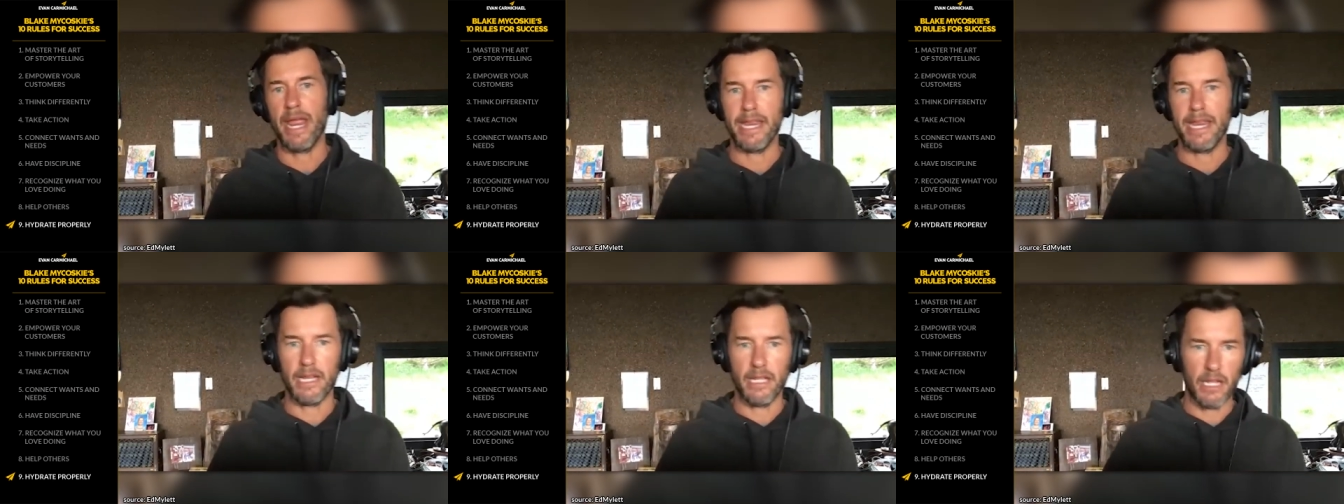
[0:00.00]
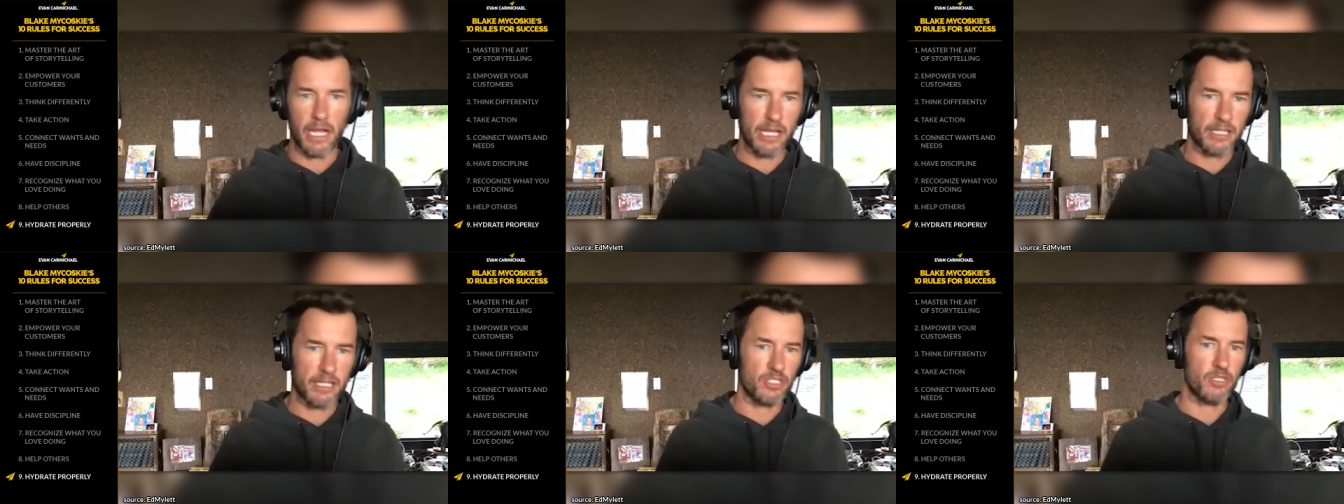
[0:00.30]
eight
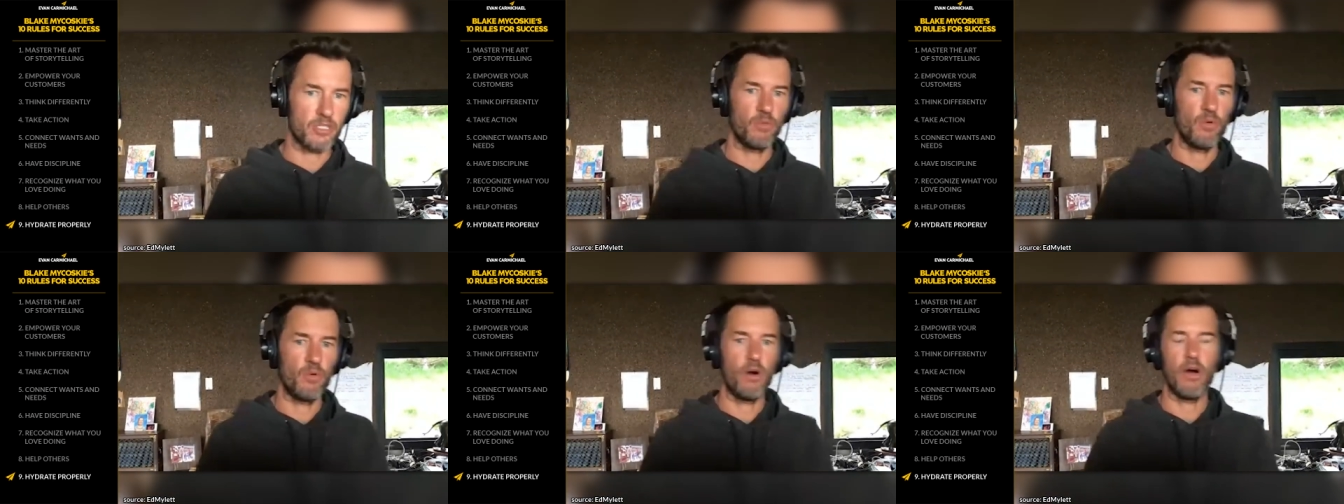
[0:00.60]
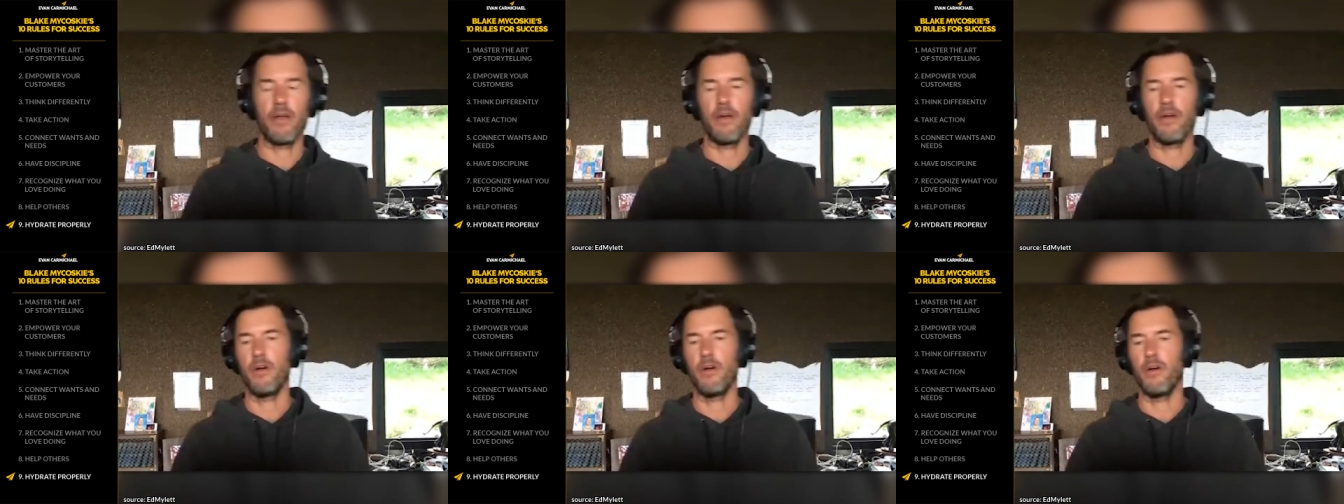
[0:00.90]
glasses of
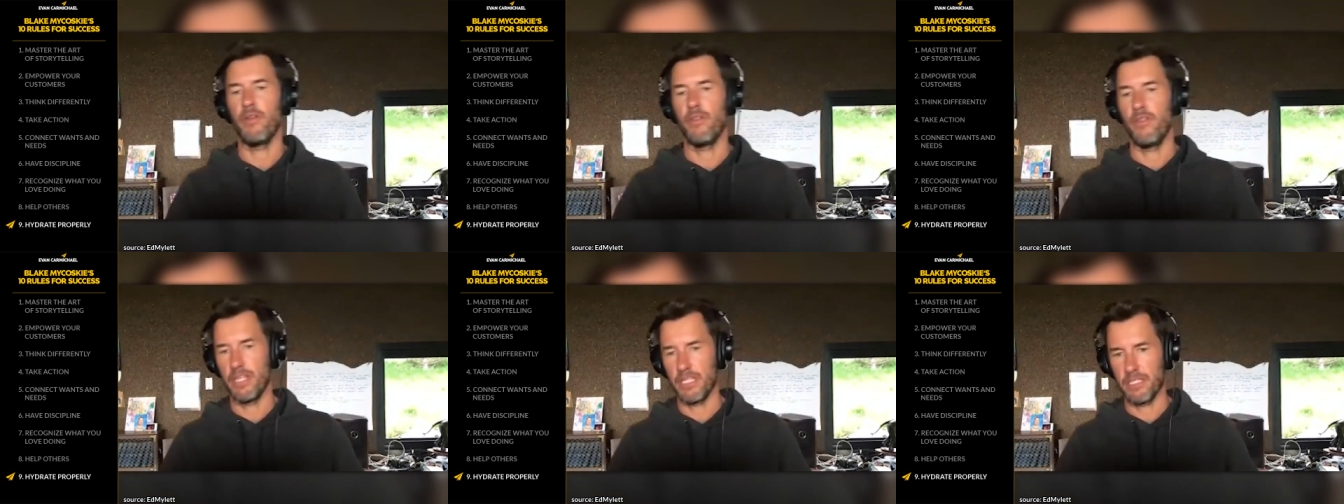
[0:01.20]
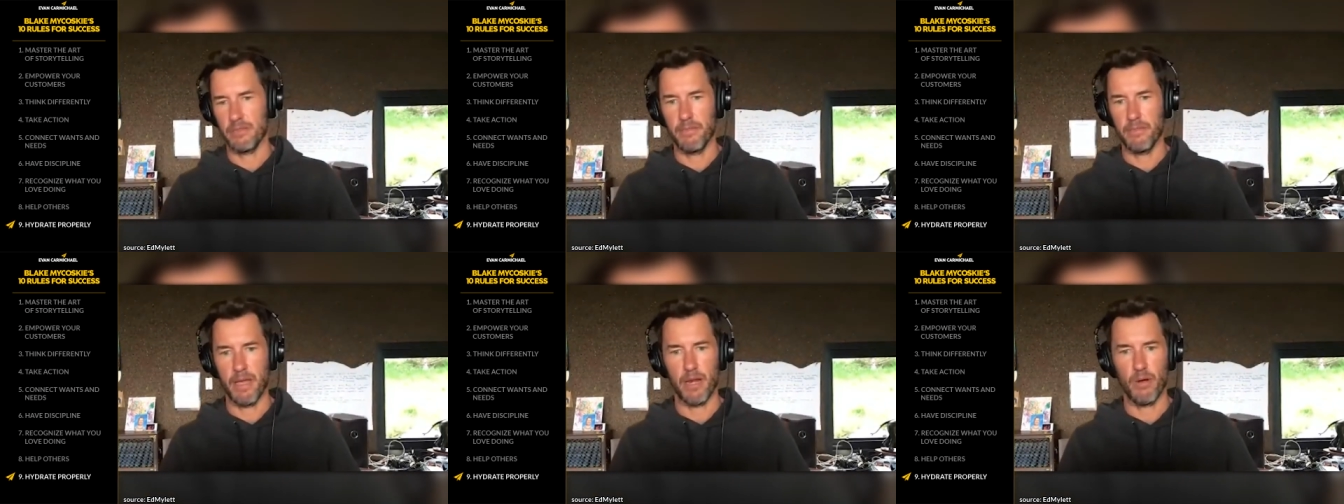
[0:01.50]
water or
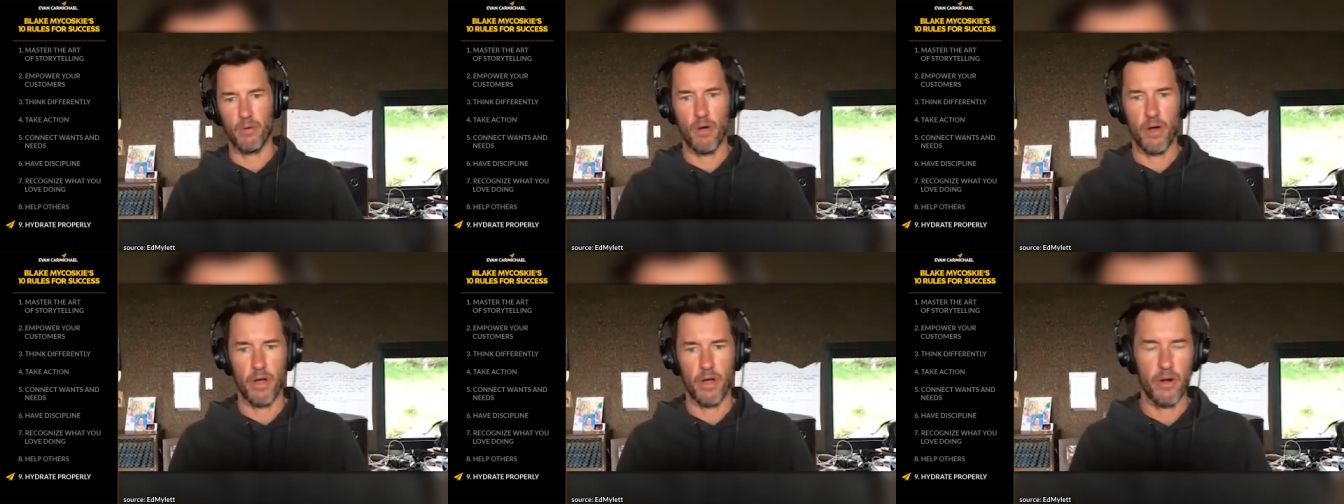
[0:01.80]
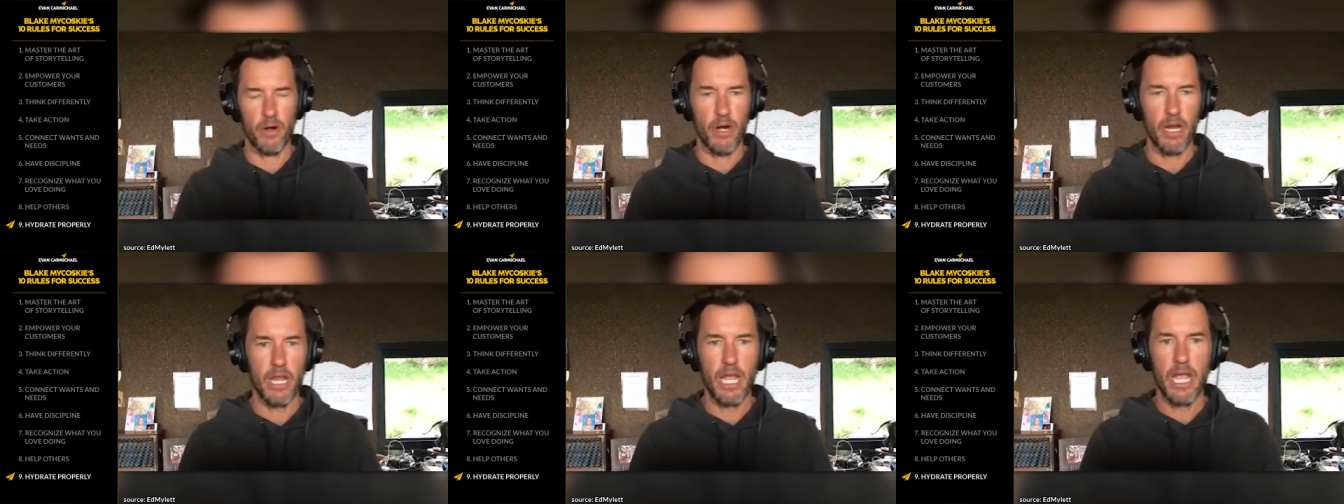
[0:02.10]
this amount of
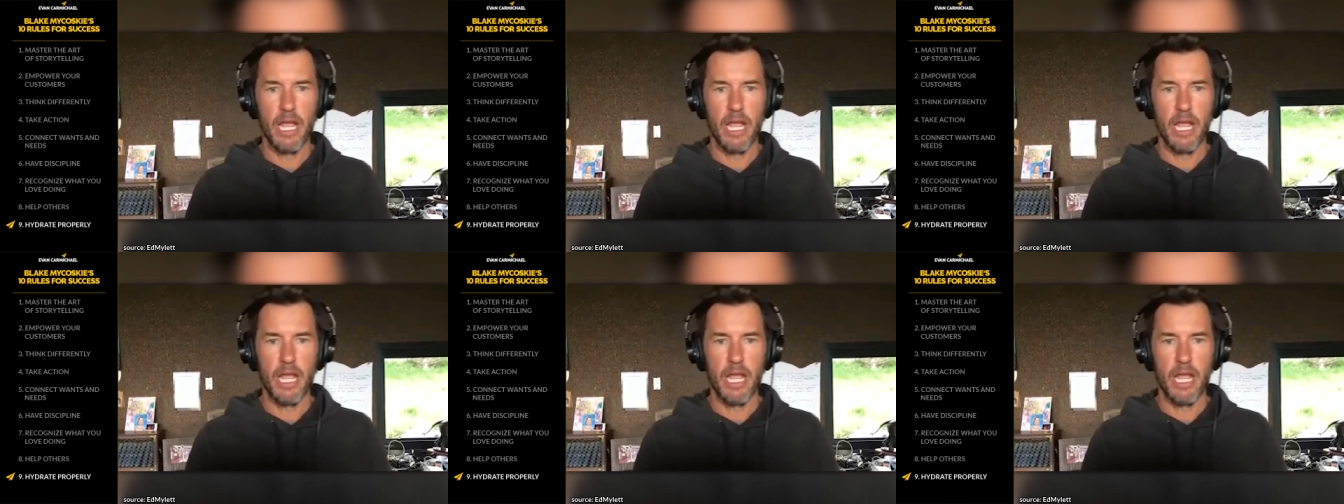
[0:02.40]
water.